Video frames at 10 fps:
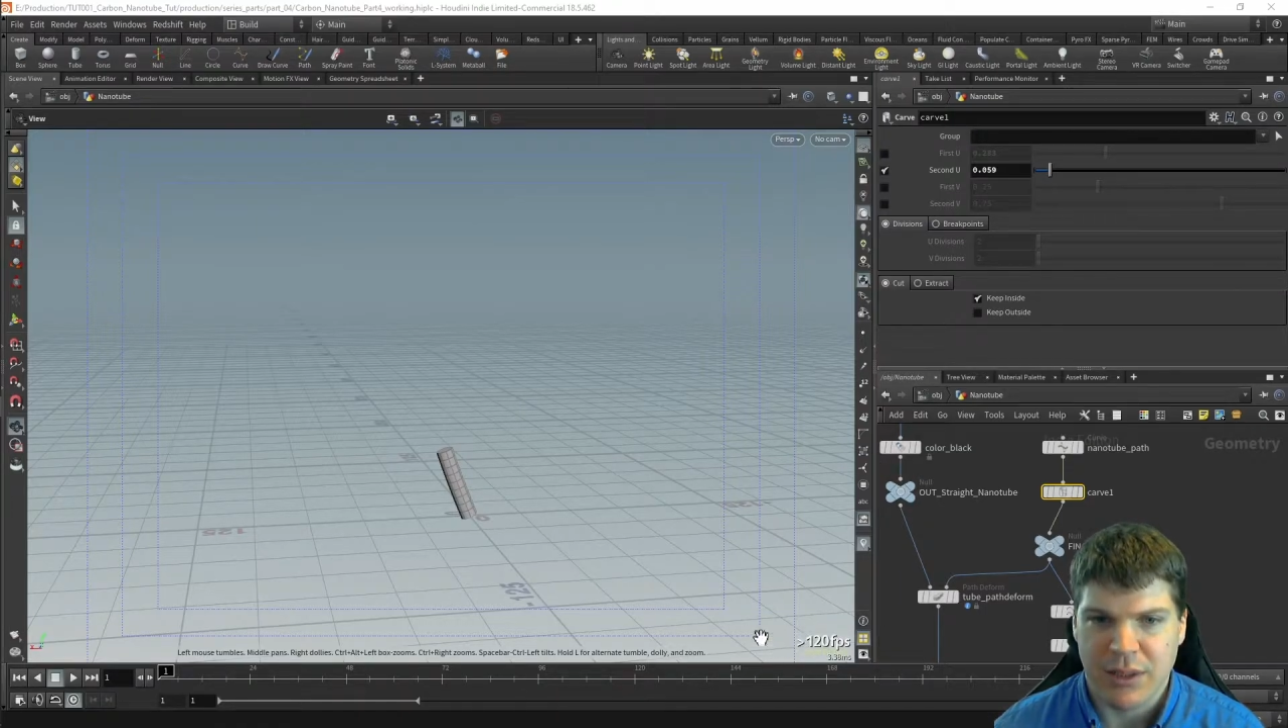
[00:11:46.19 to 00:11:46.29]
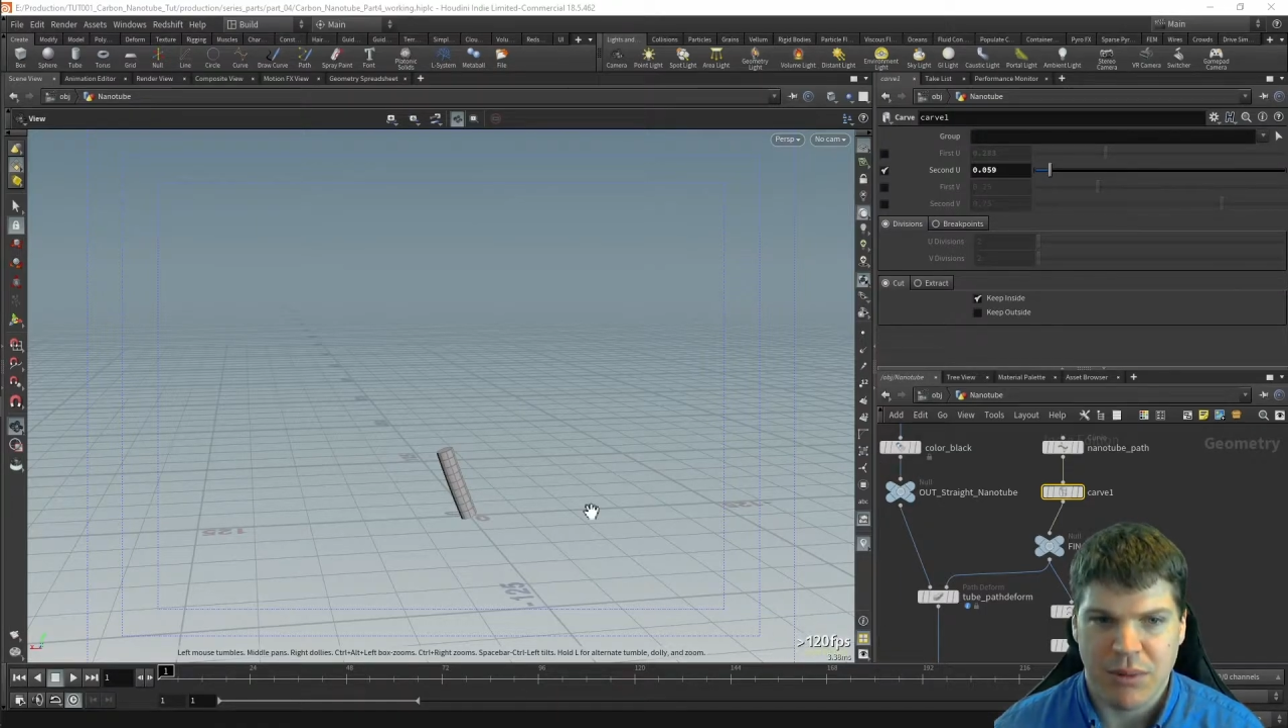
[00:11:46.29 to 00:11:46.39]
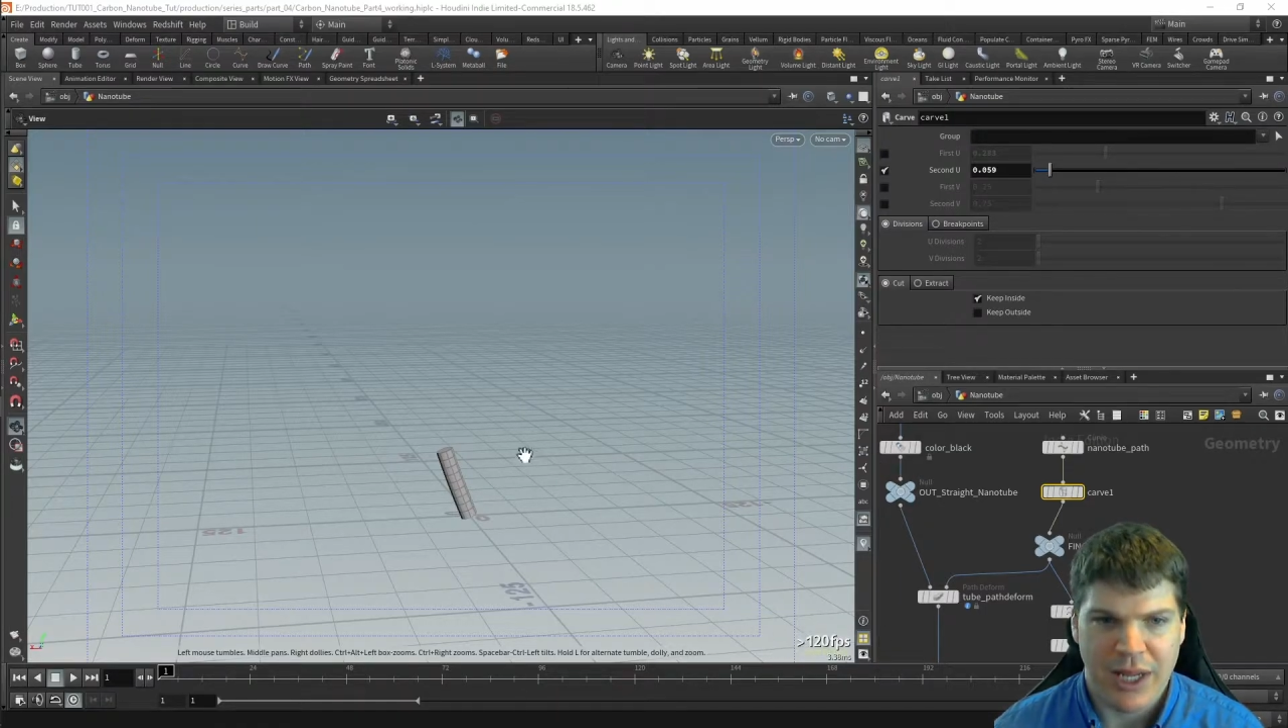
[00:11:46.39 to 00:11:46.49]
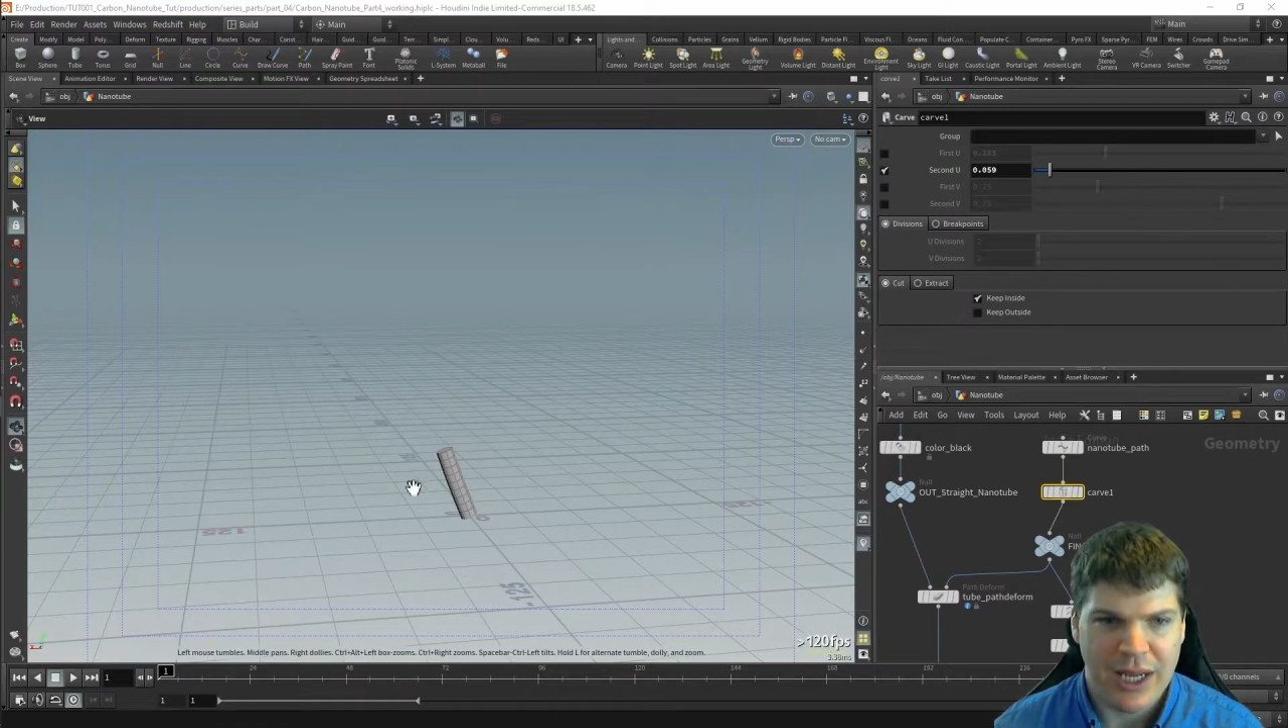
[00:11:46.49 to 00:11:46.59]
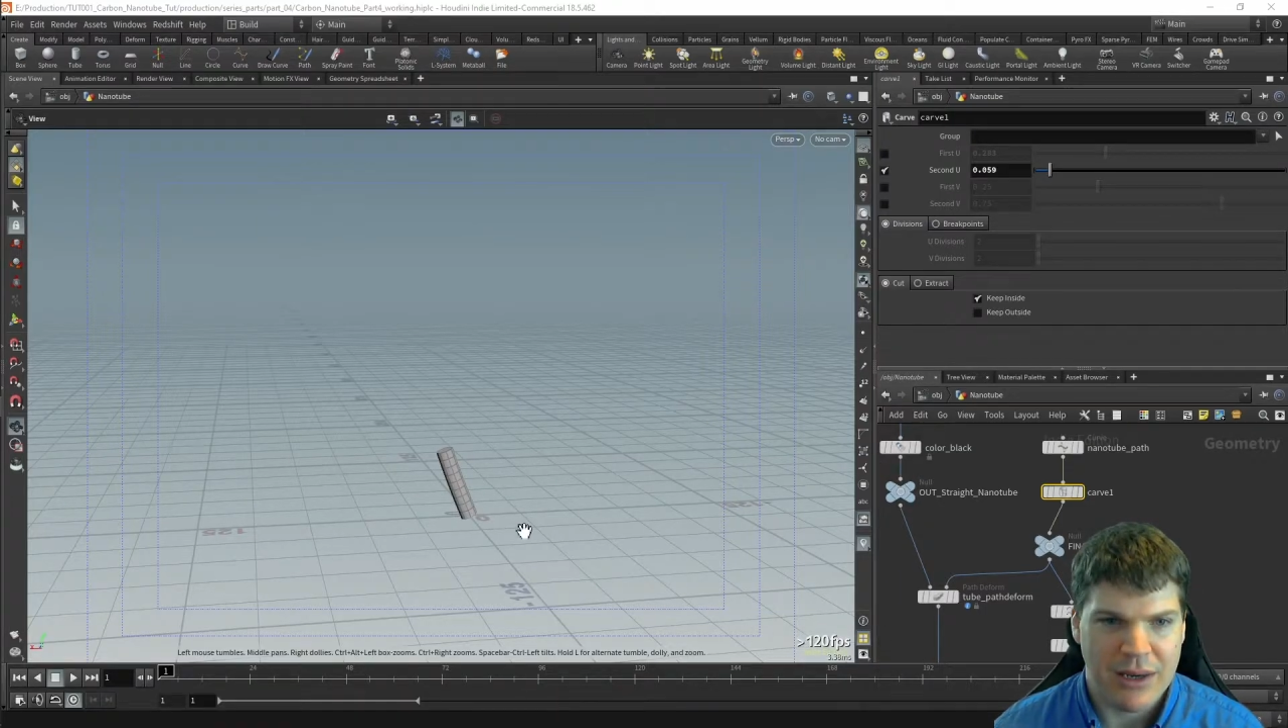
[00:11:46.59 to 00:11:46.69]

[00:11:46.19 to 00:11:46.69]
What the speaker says: display,